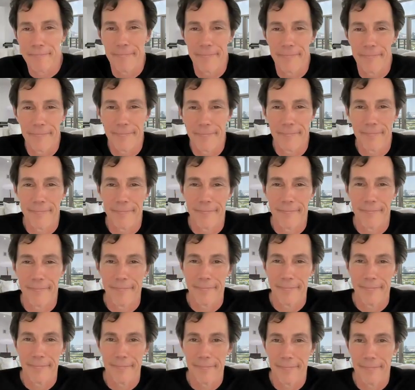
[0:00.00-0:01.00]

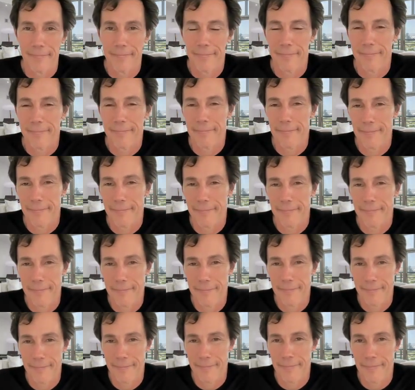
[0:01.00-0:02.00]

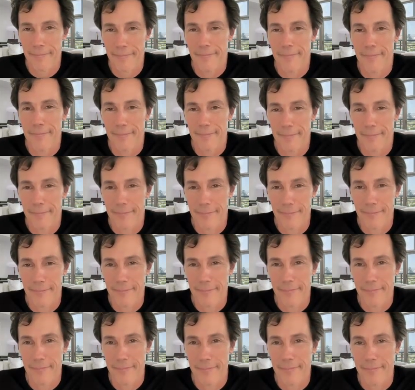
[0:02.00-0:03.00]

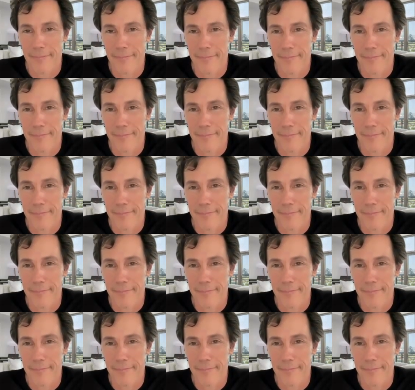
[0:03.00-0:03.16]
[no speech]